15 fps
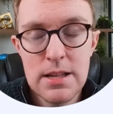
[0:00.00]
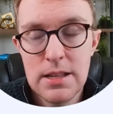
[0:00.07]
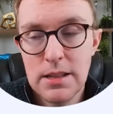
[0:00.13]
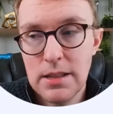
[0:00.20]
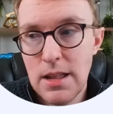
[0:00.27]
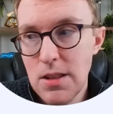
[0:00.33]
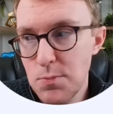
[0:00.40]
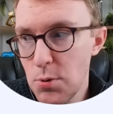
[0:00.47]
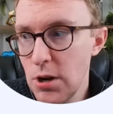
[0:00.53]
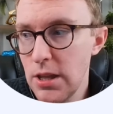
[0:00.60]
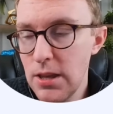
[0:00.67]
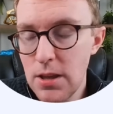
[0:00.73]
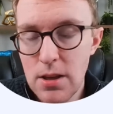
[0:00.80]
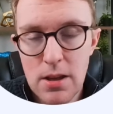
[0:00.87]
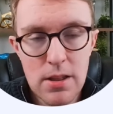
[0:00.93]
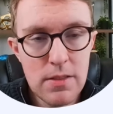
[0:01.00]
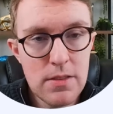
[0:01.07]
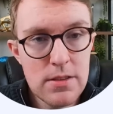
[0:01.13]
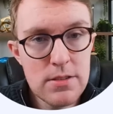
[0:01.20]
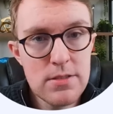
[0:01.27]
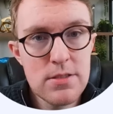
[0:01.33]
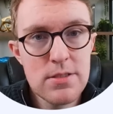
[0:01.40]
That's pretty good.
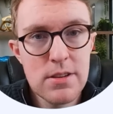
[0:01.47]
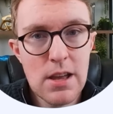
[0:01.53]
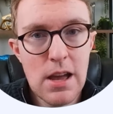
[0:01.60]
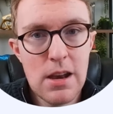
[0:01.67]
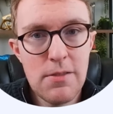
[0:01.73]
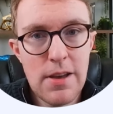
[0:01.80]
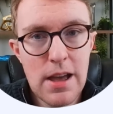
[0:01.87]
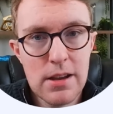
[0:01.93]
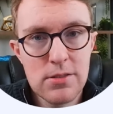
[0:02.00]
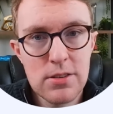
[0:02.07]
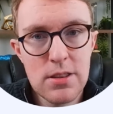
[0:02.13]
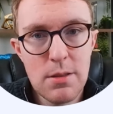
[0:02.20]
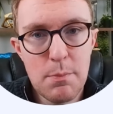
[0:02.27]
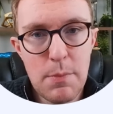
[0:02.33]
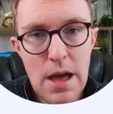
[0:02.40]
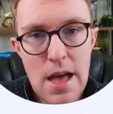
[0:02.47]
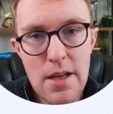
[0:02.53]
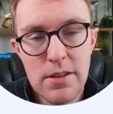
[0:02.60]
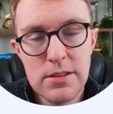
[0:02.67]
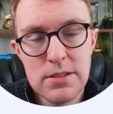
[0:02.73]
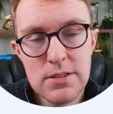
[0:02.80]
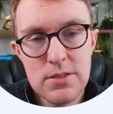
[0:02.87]
This is kind of actually the
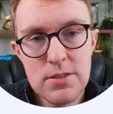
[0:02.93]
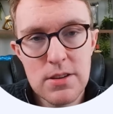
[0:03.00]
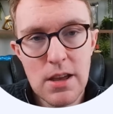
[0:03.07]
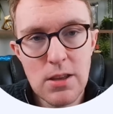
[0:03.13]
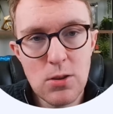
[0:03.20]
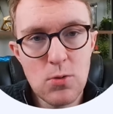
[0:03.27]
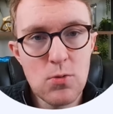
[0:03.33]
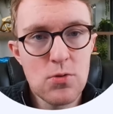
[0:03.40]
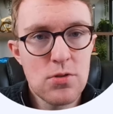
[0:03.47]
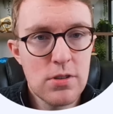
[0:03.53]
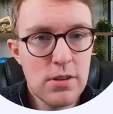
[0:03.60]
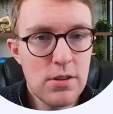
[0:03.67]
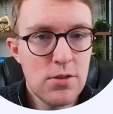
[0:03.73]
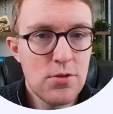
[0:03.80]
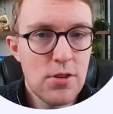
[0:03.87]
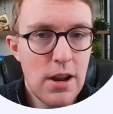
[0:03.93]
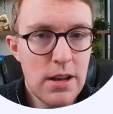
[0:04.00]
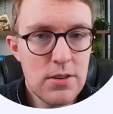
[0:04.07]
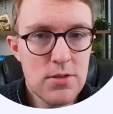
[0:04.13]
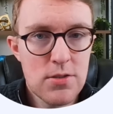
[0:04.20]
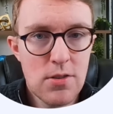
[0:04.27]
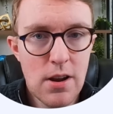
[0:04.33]
balance I usually try to
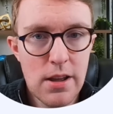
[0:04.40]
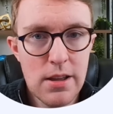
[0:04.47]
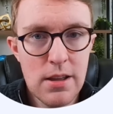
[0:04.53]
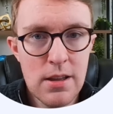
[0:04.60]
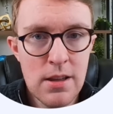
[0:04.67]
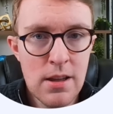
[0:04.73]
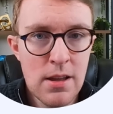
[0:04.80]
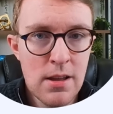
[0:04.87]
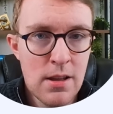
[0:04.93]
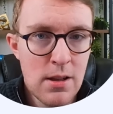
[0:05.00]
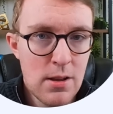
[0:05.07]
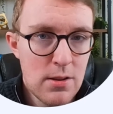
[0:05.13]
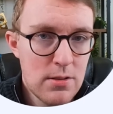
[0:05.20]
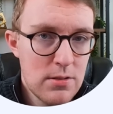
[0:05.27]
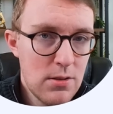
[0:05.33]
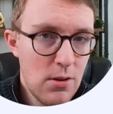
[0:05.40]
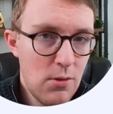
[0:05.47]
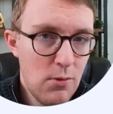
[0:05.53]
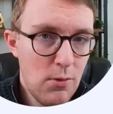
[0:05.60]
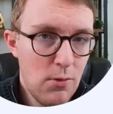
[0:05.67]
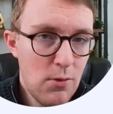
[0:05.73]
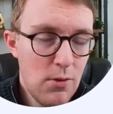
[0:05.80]
strike.
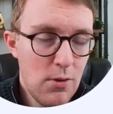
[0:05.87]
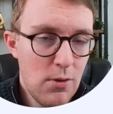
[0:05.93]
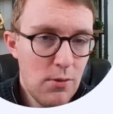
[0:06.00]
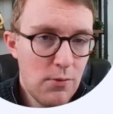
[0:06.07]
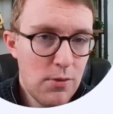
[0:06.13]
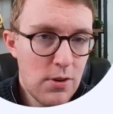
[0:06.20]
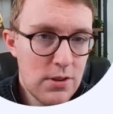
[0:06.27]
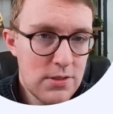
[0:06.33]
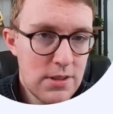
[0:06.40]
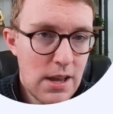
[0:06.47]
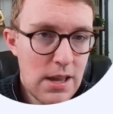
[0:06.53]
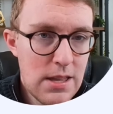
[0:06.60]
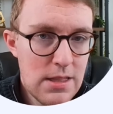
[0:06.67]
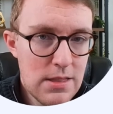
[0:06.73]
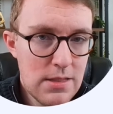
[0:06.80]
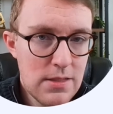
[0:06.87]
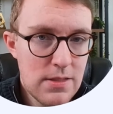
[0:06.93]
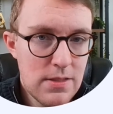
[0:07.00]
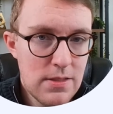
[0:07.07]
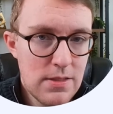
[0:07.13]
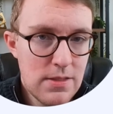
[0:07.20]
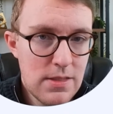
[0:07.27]
So, for a site
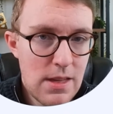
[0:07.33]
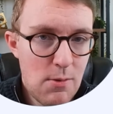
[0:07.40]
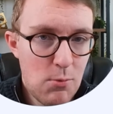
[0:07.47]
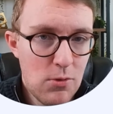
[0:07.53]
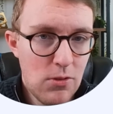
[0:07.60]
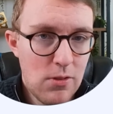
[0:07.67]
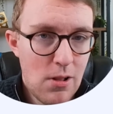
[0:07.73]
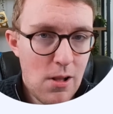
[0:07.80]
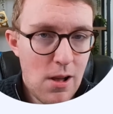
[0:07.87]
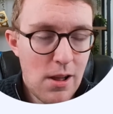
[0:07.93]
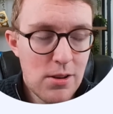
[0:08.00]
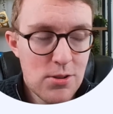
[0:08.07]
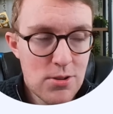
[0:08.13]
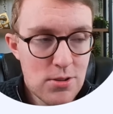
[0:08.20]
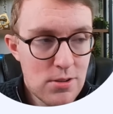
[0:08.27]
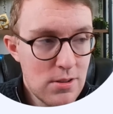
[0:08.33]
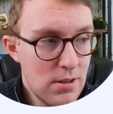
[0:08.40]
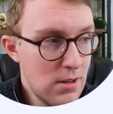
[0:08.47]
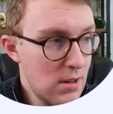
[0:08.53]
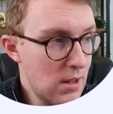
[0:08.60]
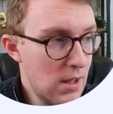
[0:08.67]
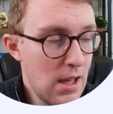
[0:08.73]
that was launched,
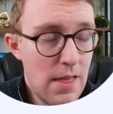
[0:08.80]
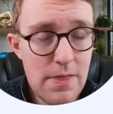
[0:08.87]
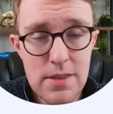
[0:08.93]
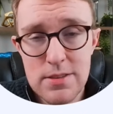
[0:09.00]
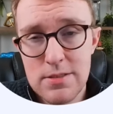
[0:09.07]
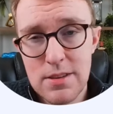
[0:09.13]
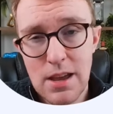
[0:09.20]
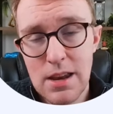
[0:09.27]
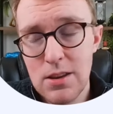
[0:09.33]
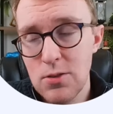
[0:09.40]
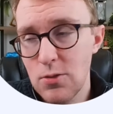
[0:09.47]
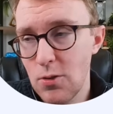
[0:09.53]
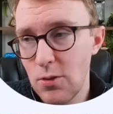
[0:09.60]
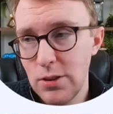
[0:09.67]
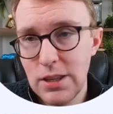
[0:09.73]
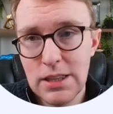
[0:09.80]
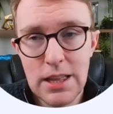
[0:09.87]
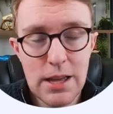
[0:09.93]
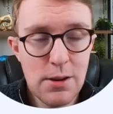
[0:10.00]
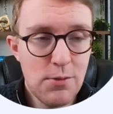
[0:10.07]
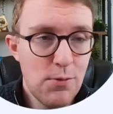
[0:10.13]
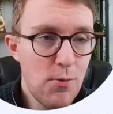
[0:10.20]
and this site is only
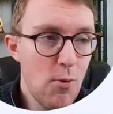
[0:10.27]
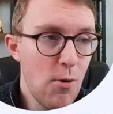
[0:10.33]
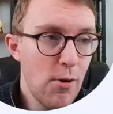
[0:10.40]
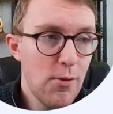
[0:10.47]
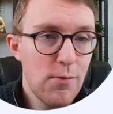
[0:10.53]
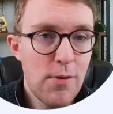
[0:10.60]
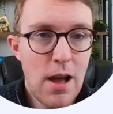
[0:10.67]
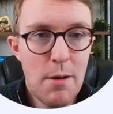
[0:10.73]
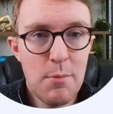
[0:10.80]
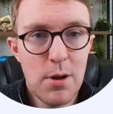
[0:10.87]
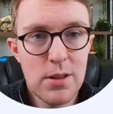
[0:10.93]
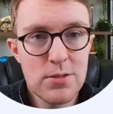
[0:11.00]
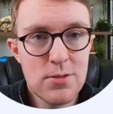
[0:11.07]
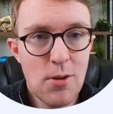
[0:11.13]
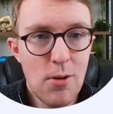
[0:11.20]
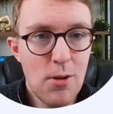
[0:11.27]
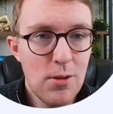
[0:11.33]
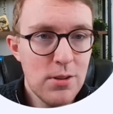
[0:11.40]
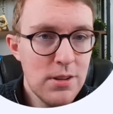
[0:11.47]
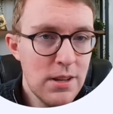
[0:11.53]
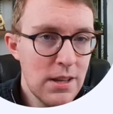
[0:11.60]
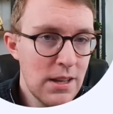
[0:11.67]
like 4 or 5 months
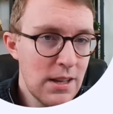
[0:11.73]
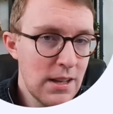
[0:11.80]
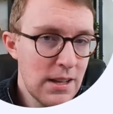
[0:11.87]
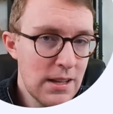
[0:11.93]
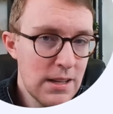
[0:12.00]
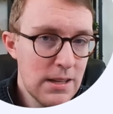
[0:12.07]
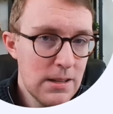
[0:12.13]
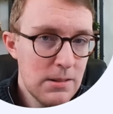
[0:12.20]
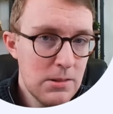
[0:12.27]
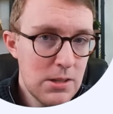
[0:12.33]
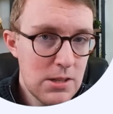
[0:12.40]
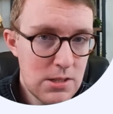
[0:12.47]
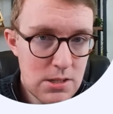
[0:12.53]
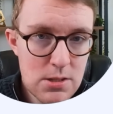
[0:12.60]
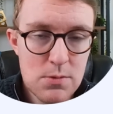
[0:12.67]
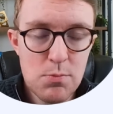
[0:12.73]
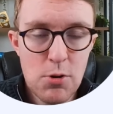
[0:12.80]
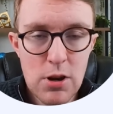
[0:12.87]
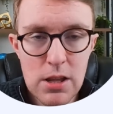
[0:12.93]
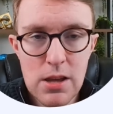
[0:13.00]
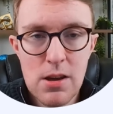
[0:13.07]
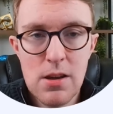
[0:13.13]
old, this is
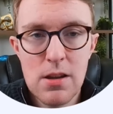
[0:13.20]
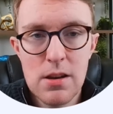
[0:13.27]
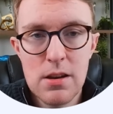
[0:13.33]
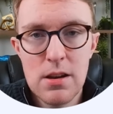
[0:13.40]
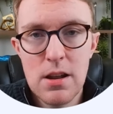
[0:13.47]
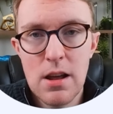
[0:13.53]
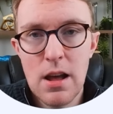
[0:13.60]
pretty good.